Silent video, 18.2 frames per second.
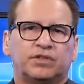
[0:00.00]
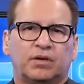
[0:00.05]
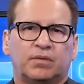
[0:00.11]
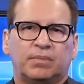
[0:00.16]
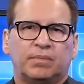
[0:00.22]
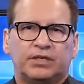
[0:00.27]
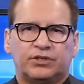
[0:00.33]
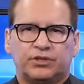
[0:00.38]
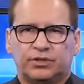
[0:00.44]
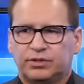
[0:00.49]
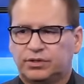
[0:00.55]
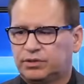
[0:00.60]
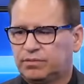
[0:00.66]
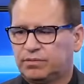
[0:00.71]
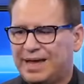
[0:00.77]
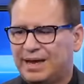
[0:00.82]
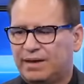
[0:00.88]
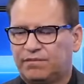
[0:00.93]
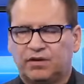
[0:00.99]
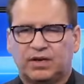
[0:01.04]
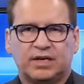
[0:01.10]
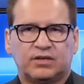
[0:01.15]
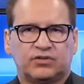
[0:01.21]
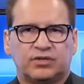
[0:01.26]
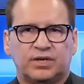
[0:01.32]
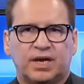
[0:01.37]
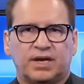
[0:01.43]
So make sure and do that. If you
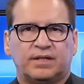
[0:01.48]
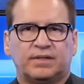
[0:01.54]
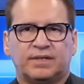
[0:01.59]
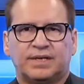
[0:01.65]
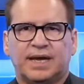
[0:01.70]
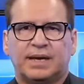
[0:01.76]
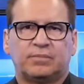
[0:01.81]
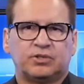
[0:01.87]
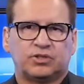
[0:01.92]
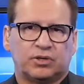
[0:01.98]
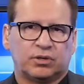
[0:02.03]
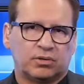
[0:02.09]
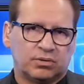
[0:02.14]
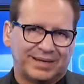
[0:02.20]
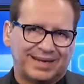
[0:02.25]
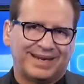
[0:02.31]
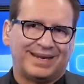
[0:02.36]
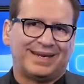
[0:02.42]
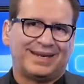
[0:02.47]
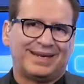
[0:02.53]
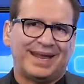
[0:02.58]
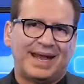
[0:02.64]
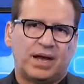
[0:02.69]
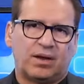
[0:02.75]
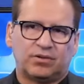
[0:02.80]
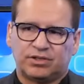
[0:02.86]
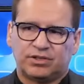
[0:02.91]
guys are not in the Diamond Circle, get in
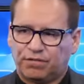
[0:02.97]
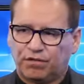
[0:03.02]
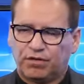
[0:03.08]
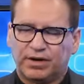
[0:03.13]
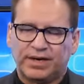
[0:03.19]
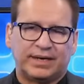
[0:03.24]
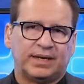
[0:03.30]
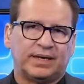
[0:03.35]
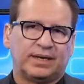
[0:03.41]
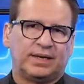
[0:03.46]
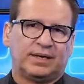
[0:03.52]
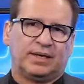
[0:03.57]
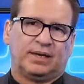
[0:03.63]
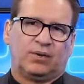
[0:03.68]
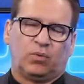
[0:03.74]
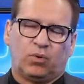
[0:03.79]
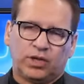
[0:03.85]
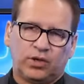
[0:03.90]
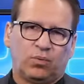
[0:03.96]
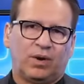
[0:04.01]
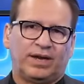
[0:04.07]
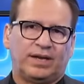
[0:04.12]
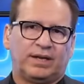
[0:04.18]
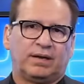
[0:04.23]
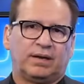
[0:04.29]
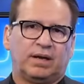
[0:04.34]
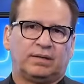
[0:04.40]
now. It's free. What are you
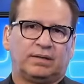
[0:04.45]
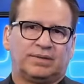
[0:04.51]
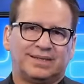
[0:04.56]
waiting on?